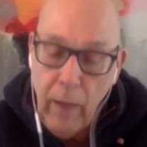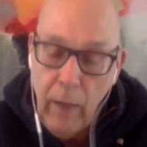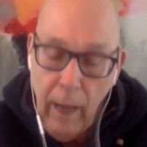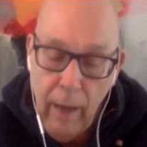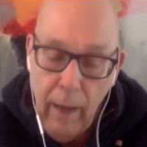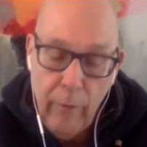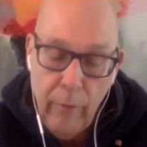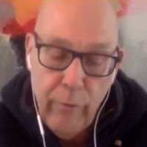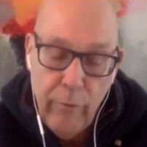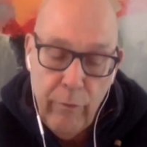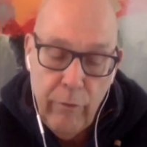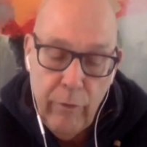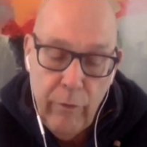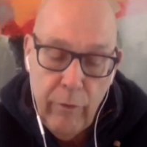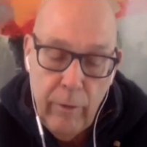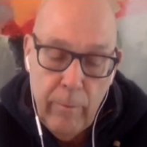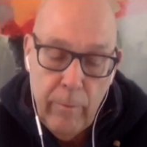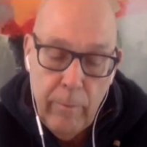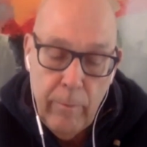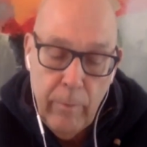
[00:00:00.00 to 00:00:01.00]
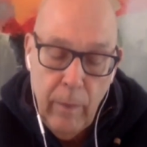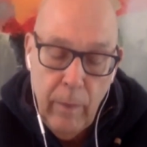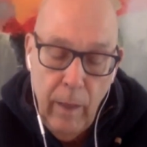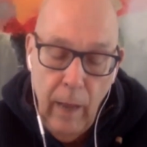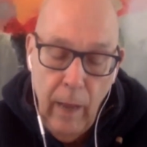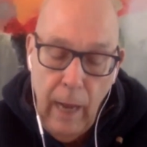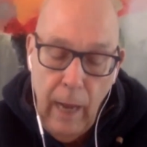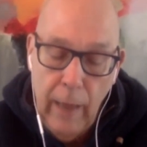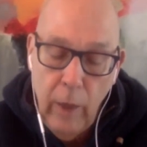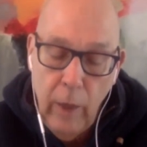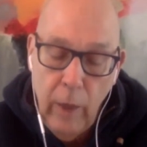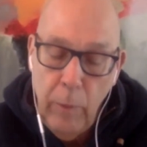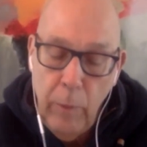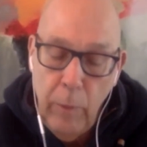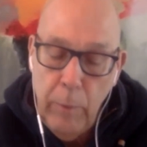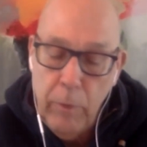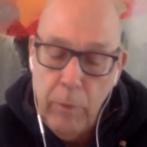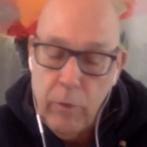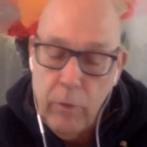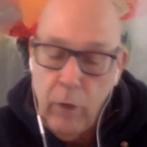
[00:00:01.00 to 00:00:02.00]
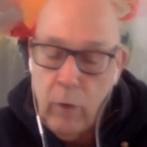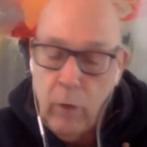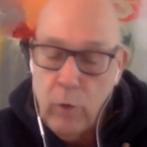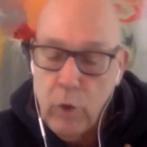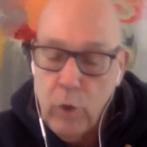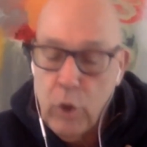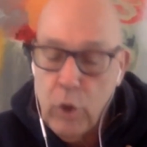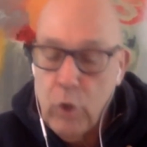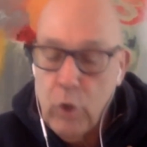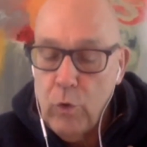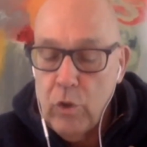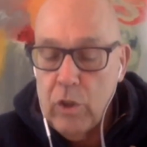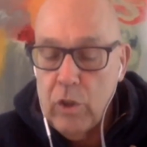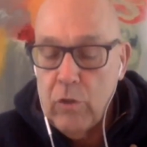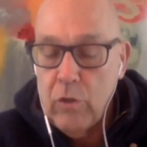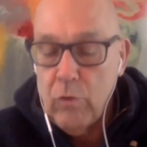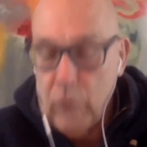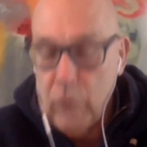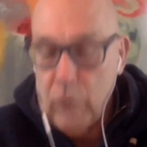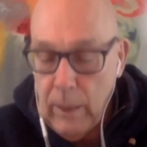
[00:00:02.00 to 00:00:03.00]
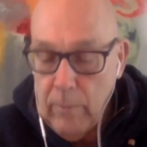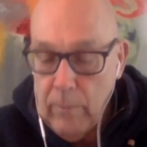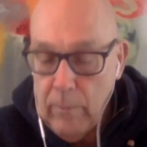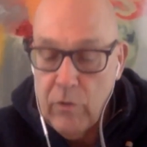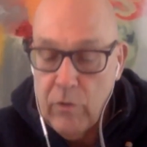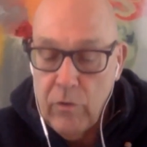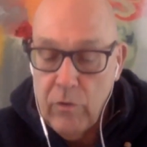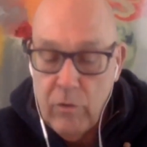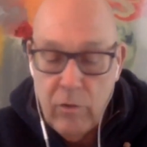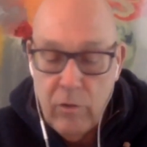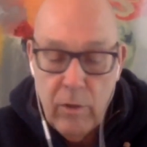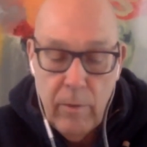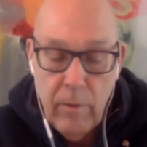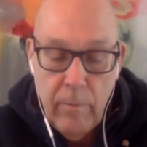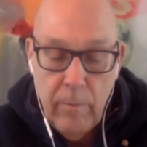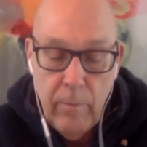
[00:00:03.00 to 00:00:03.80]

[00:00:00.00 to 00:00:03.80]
life. I know people don't choose dreams.